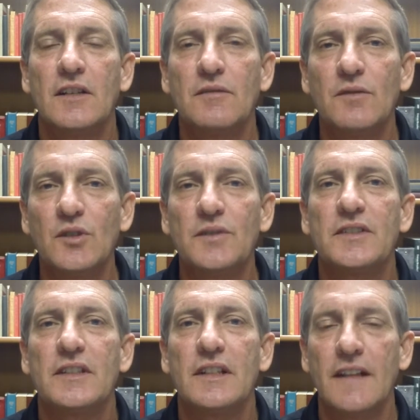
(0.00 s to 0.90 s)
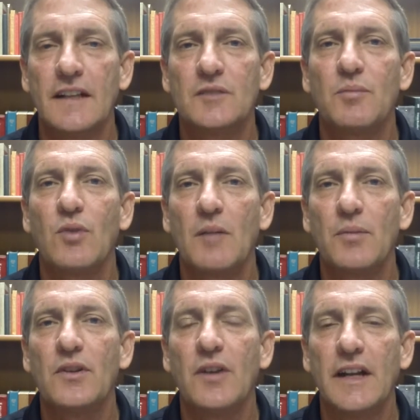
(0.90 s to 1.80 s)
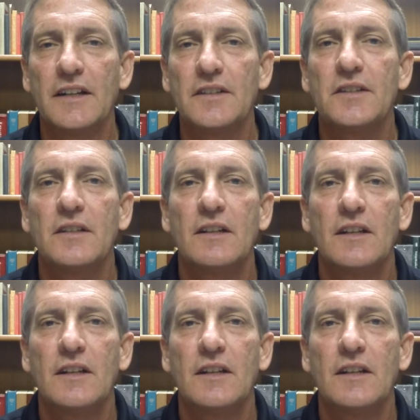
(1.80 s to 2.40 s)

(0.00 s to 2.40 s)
of roofs, and that is proper drainage,